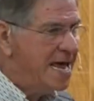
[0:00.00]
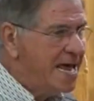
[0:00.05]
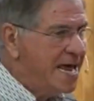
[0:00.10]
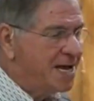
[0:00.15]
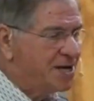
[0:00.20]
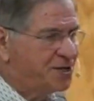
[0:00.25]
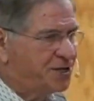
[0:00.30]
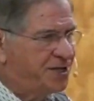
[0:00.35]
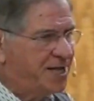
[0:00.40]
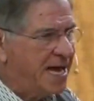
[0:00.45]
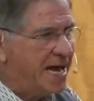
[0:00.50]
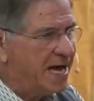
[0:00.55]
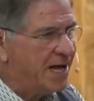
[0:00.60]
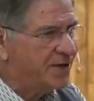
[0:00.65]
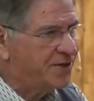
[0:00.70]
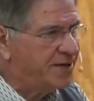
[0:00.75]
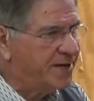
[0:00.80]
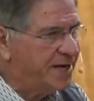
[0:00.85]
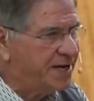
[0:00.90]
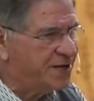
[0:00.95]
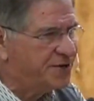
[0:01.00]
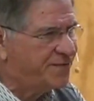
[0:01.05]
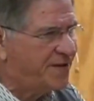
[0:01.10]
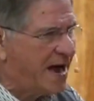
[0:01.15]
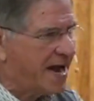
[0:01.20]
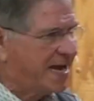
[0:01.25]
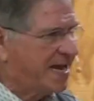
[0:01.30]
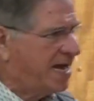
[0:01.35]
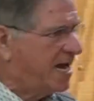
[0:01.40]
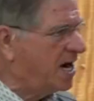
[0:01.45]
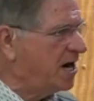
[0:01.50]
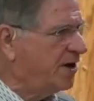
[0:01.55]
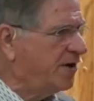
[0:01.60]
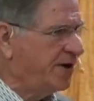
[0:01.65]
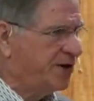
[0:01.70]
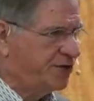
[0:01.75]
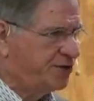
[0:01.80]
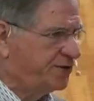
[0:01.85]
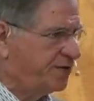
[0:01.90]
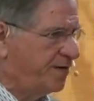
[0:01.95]
His death is
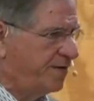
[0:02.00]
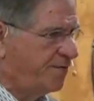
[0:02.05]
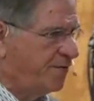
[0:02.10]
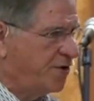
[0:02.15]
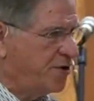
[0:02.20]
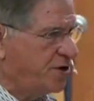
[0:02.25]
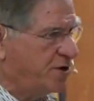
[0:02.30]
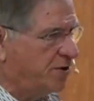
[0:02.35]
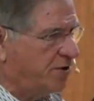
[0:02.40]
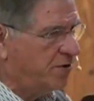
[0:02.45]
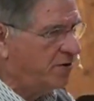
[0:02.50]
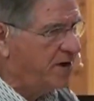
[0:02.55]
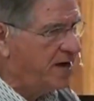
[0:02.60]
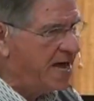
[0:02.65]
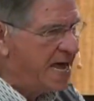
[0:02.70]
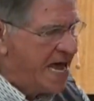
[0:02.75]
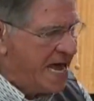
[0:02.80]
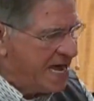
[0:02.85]
vicarious for you.